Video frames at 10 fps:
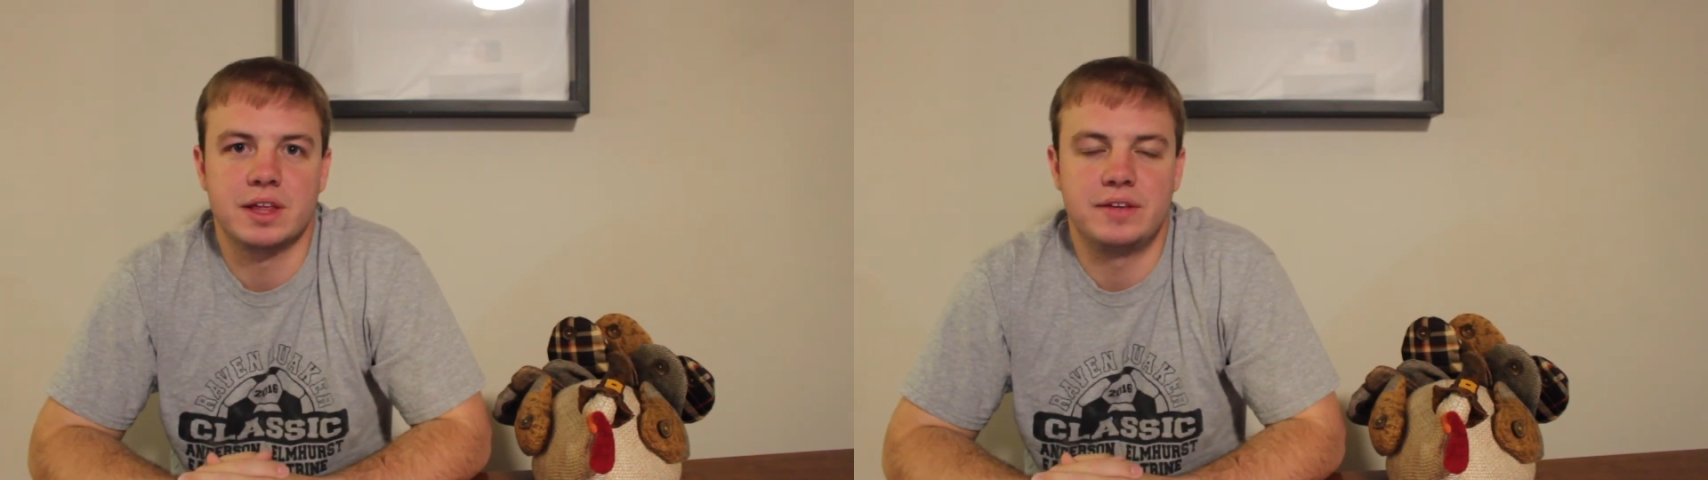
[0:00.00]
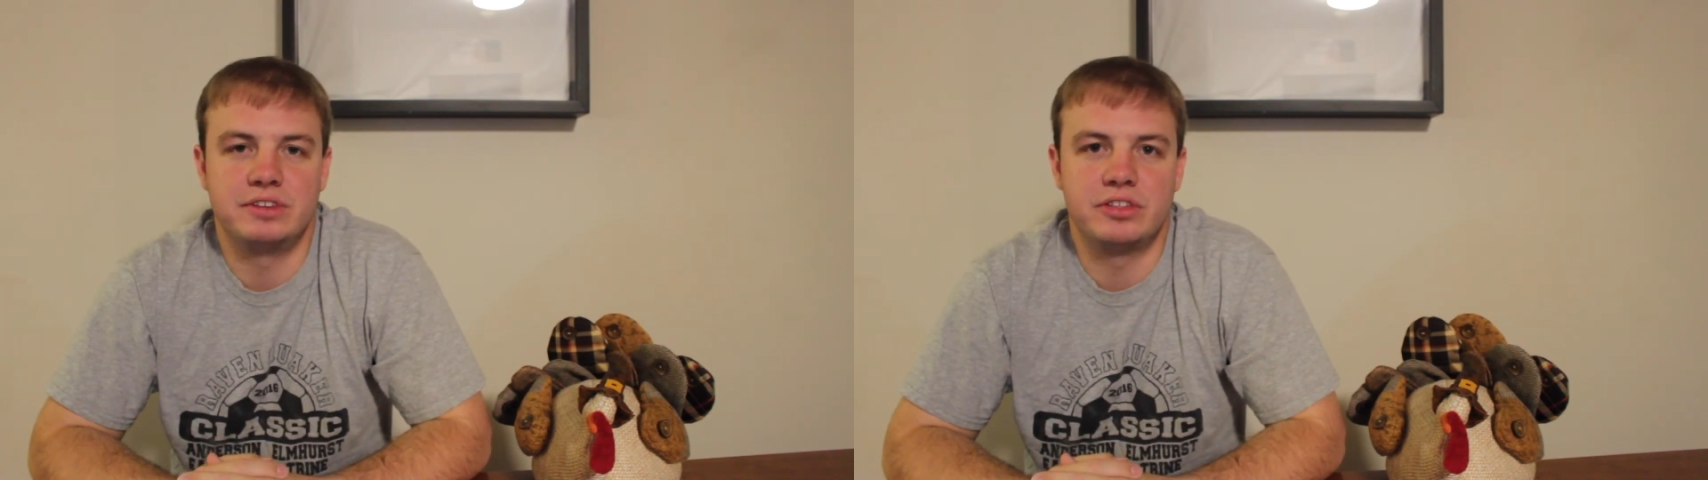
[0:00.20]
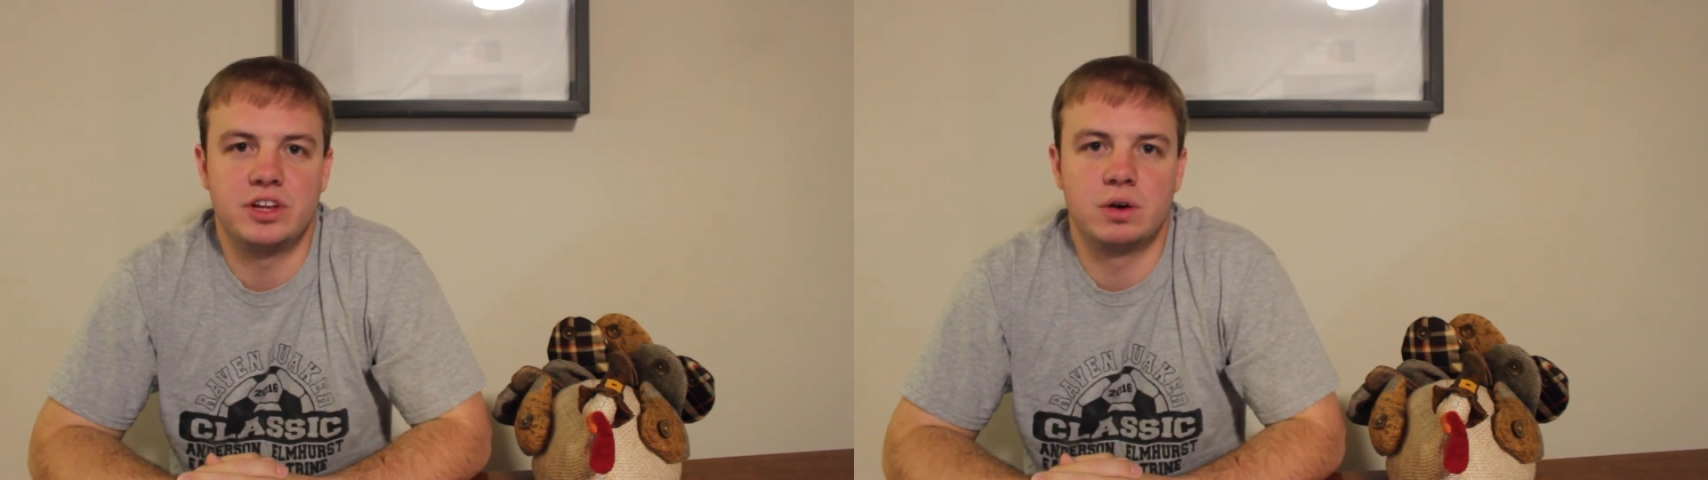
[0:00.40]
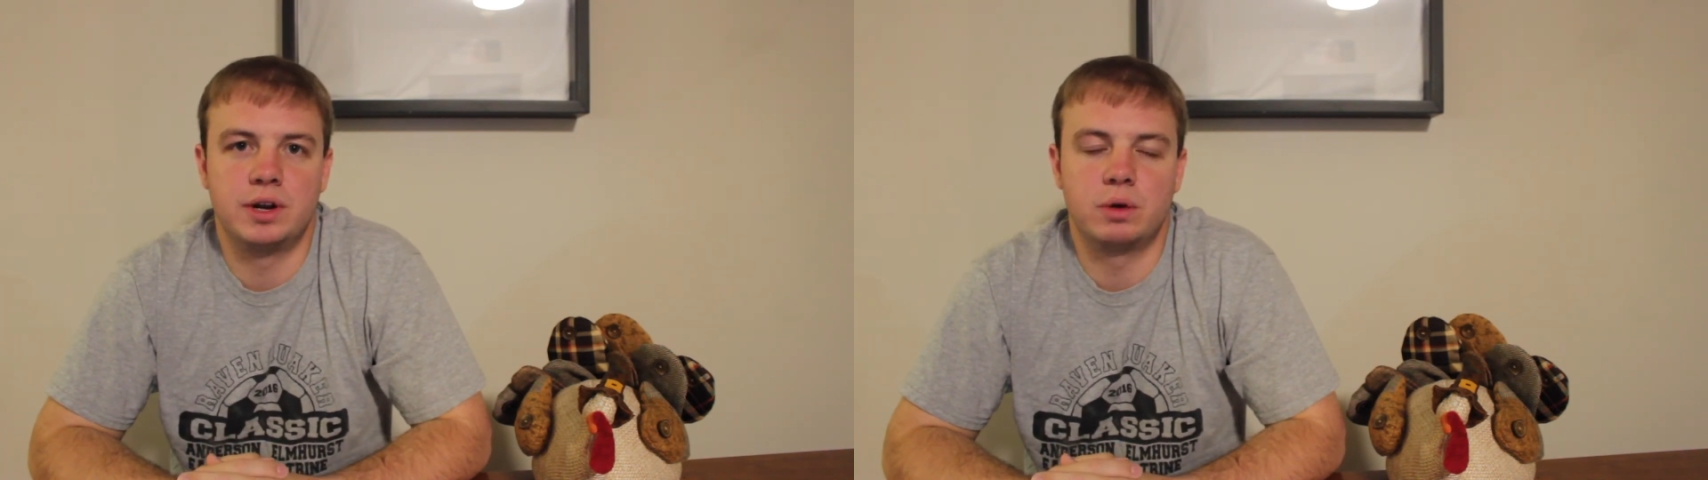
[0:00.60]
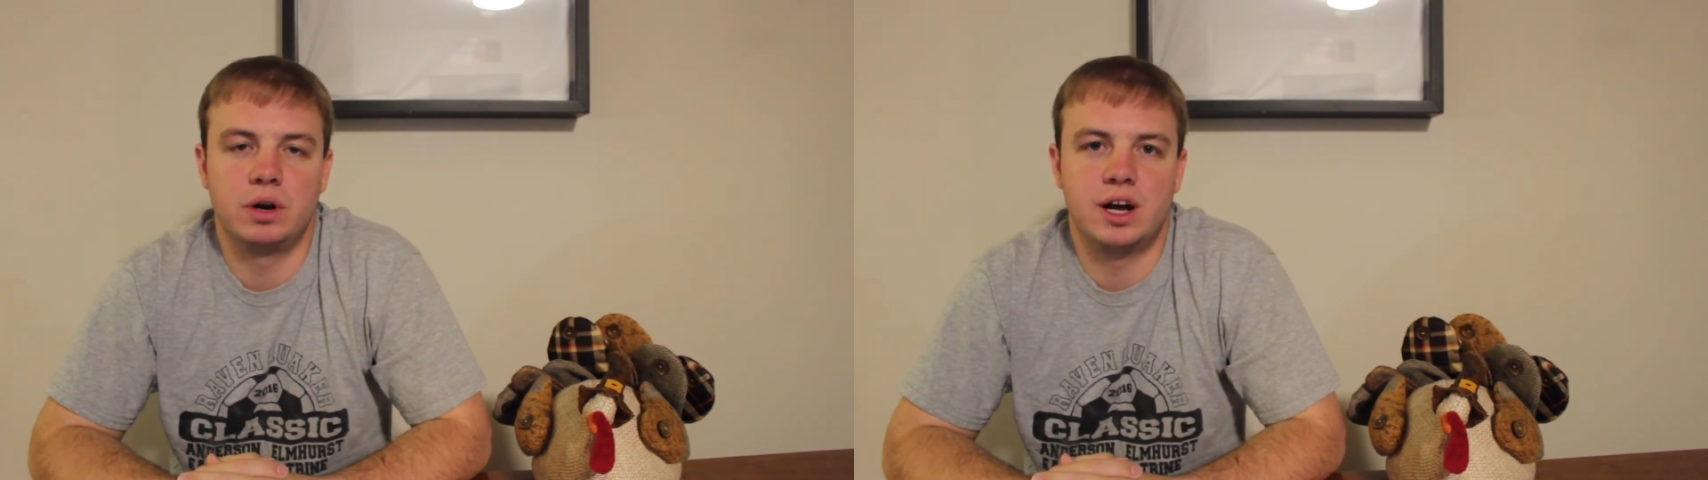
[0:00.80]
And then
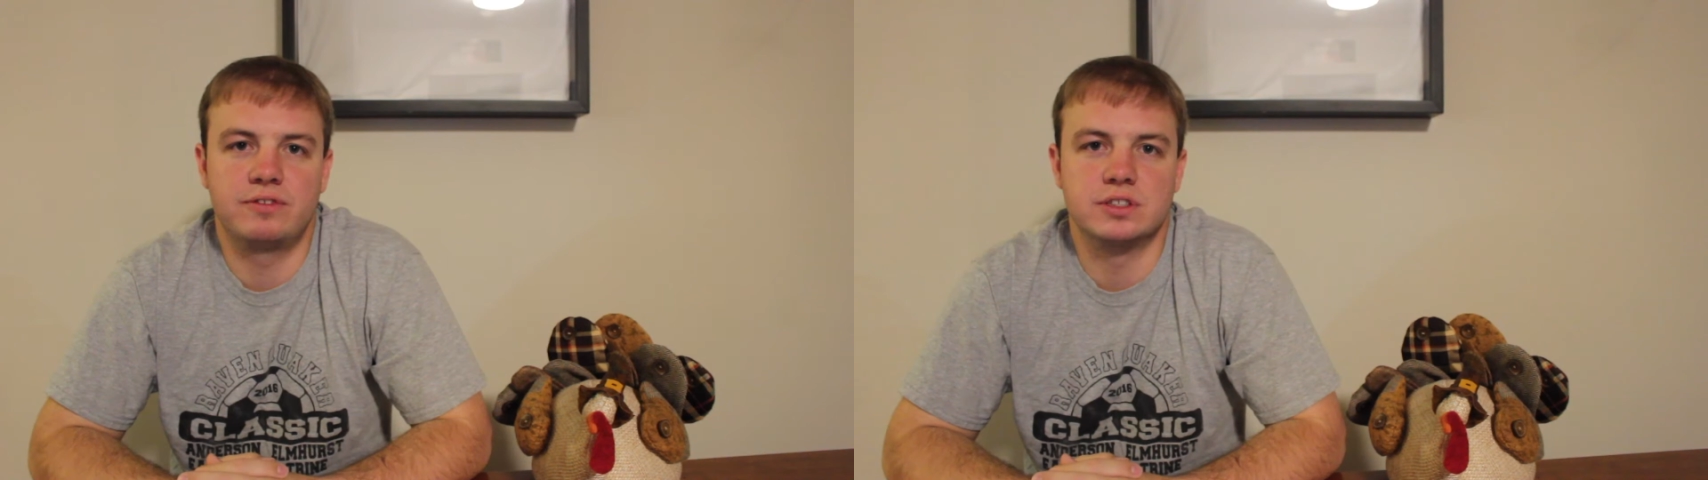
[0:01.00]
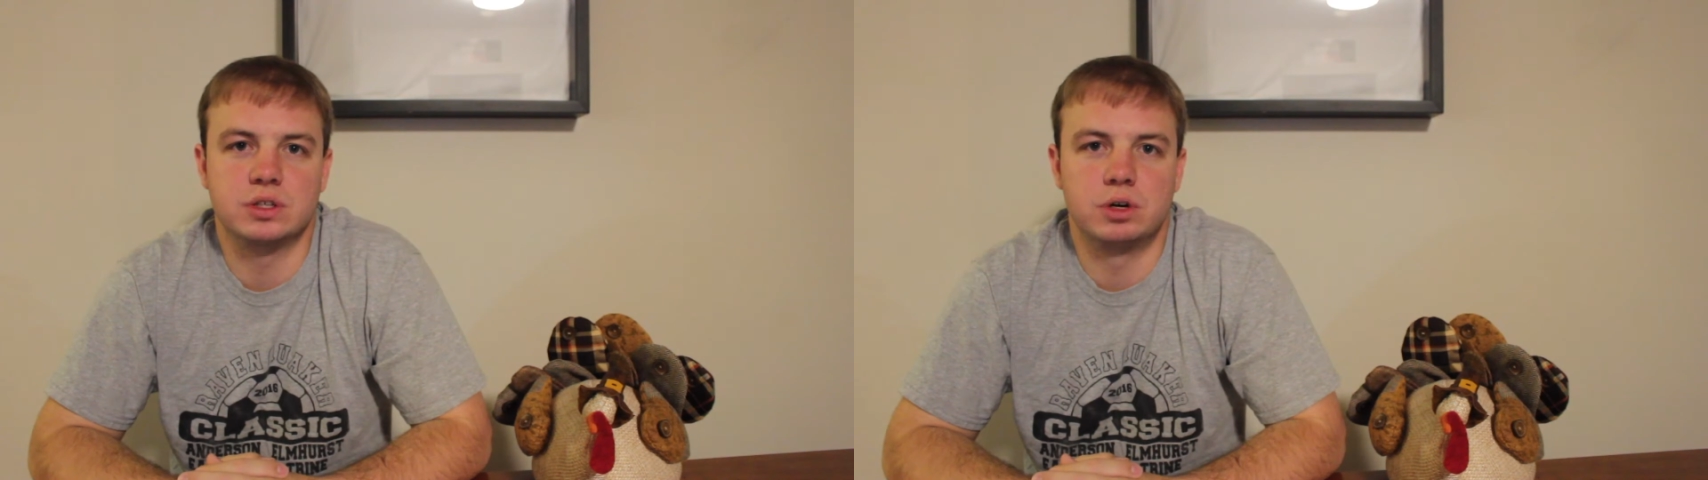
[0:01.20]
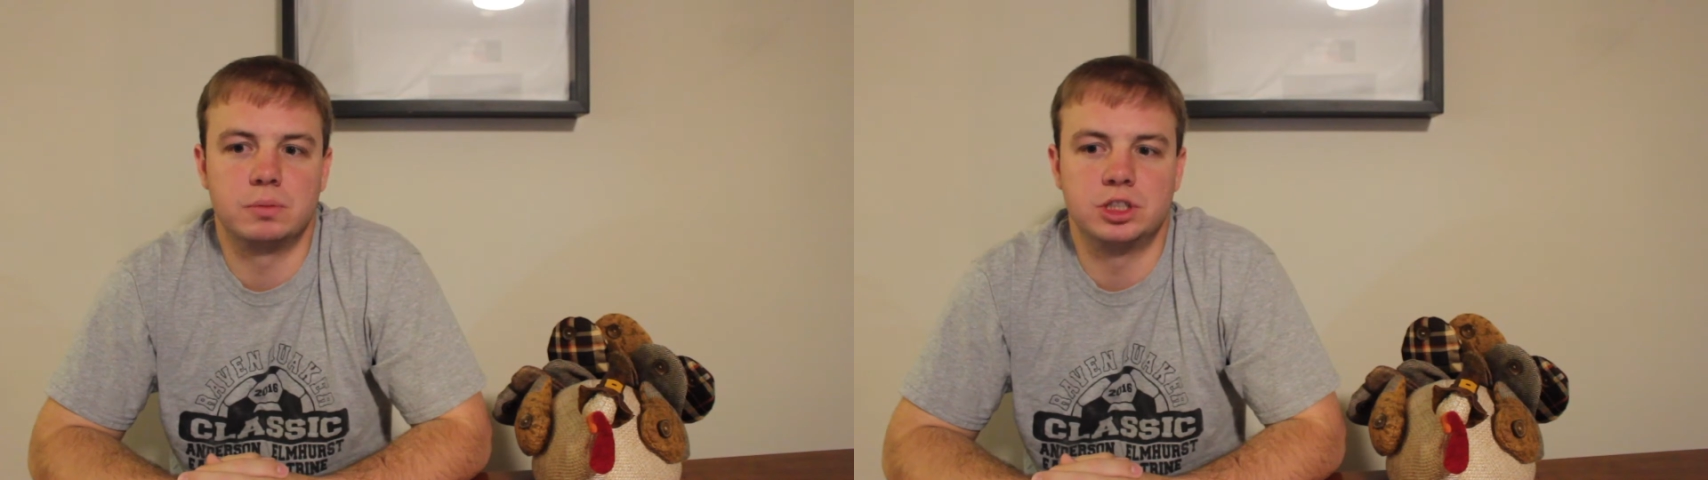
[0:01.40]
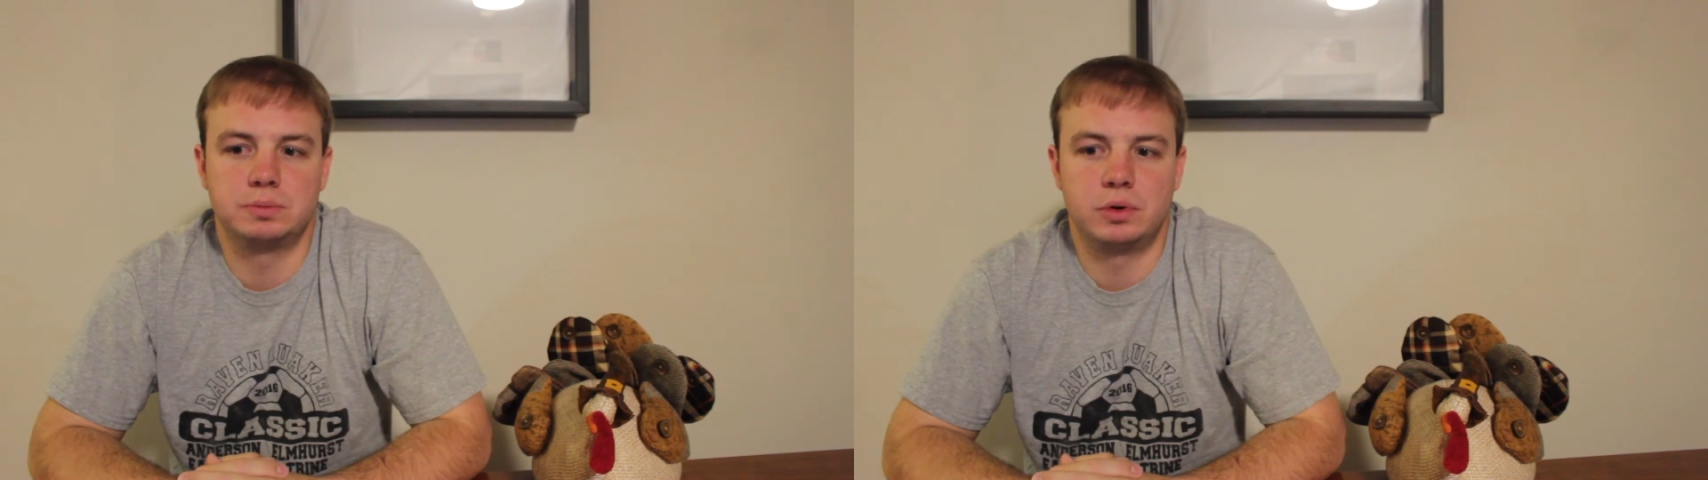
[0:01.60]
Theoretic went off and scored a bunch of